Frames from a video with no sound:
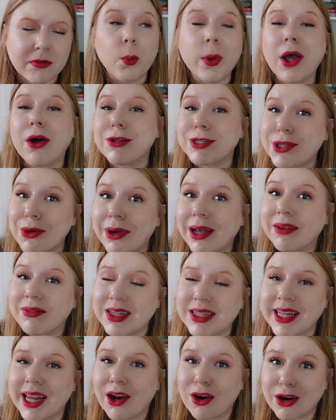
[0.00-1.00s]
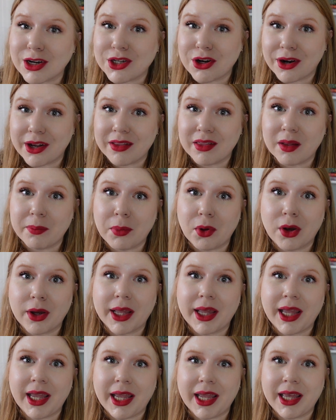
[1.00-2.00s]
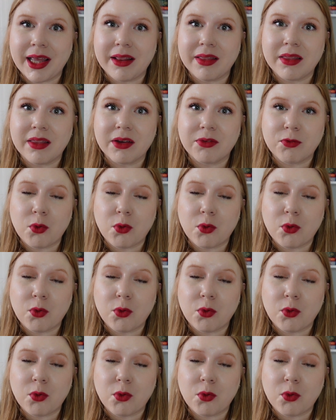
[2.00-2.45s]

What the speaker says: We also have this character in the book in the